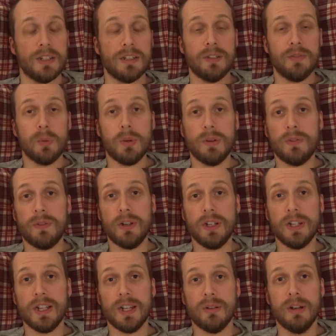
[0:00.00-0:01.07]
So if you want to
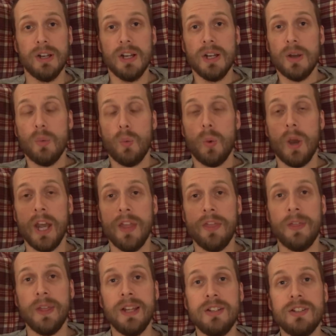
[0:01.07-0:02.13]
find out where
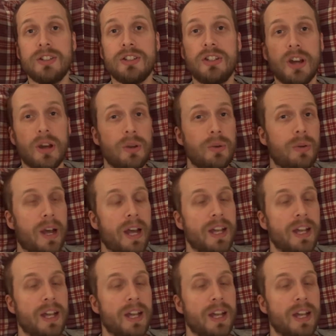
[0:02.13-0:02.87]
things go